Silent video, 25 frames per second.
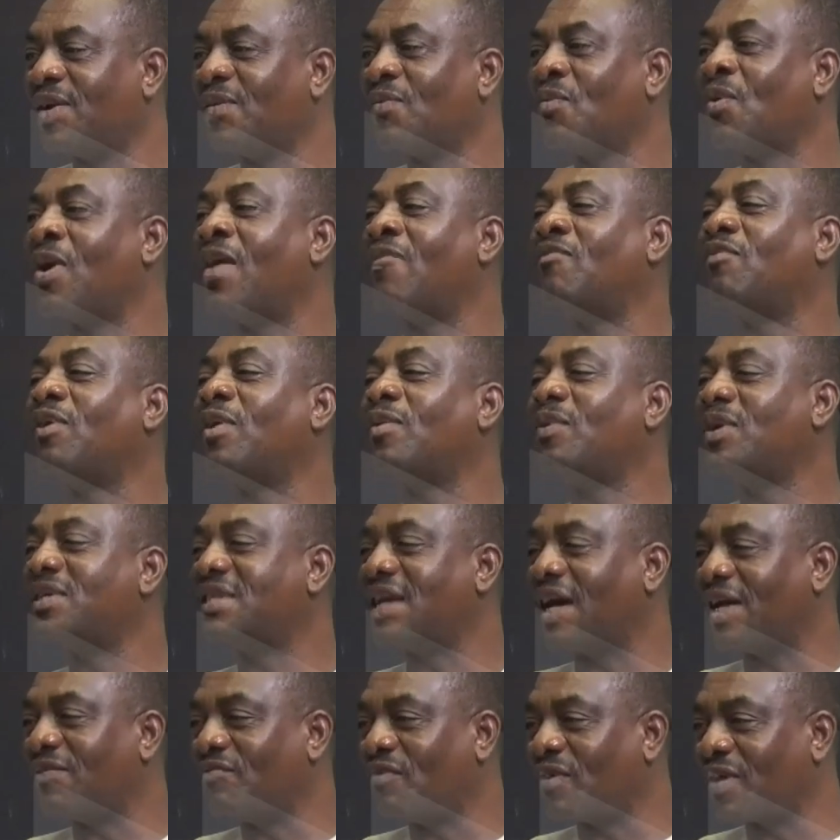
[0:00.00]
We have always
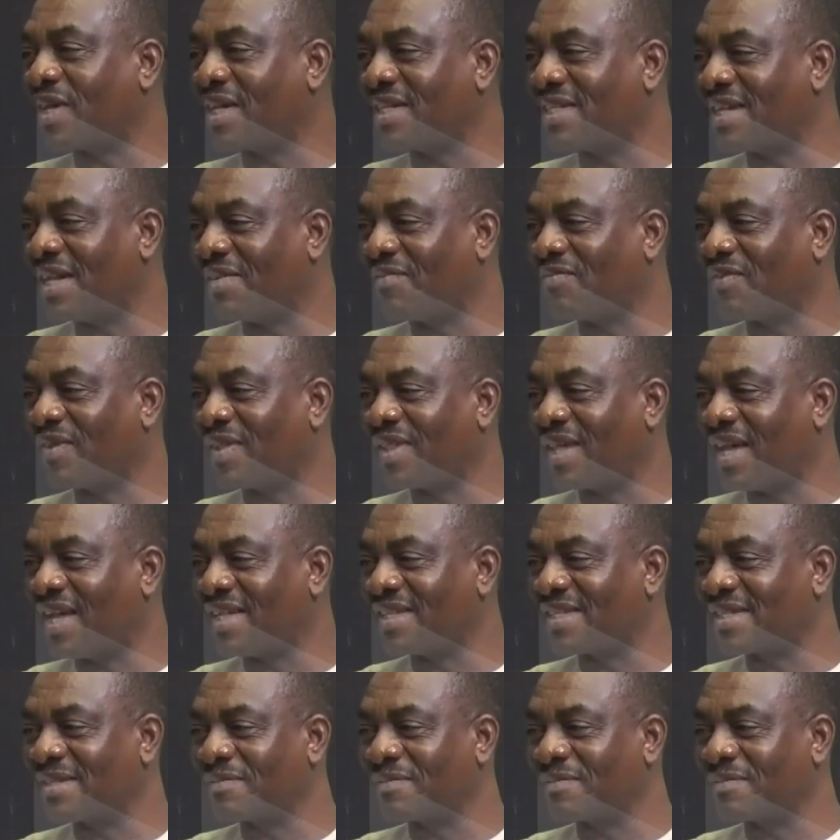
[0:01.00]
advocated for that.